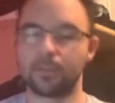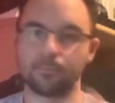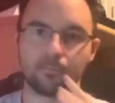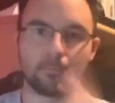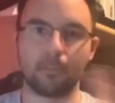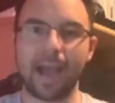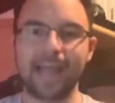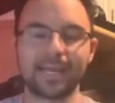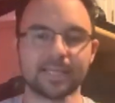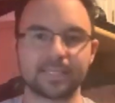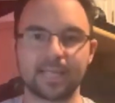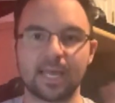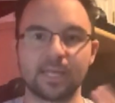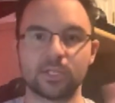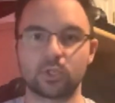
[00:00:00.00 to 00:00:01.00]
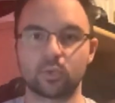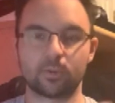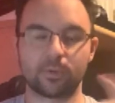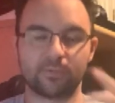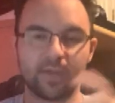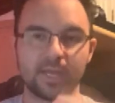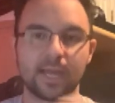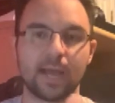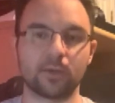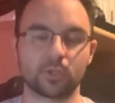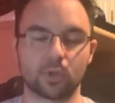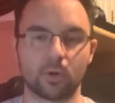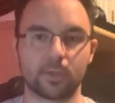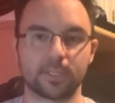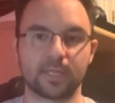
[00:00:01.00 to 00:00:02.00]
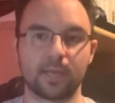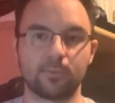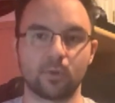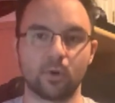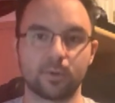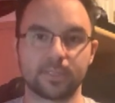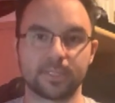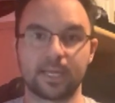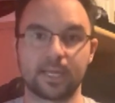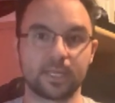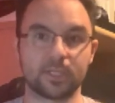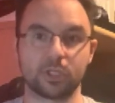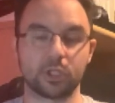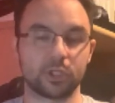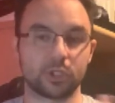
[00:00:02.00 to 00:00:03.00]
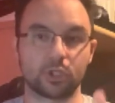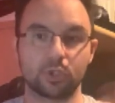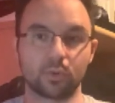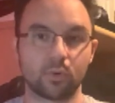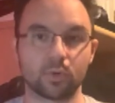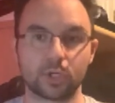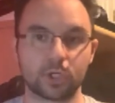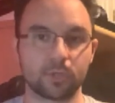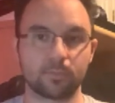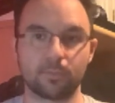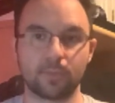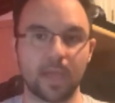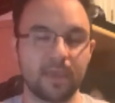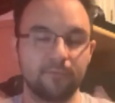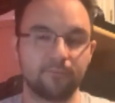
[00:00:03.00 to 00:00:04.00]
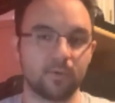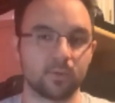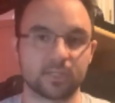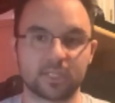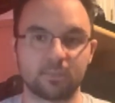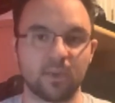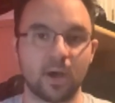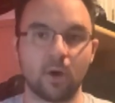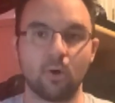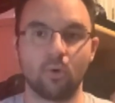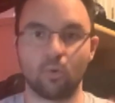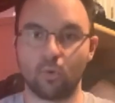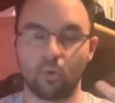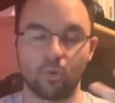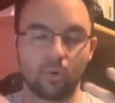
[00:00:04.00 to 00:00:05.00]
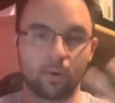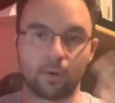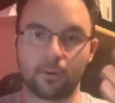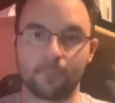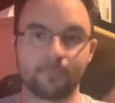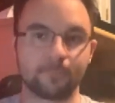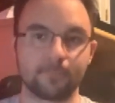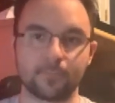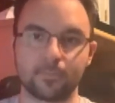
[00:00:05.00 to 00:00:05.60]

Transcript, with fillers: minus any sort of in-house archetype cards that can just search a field spell, or,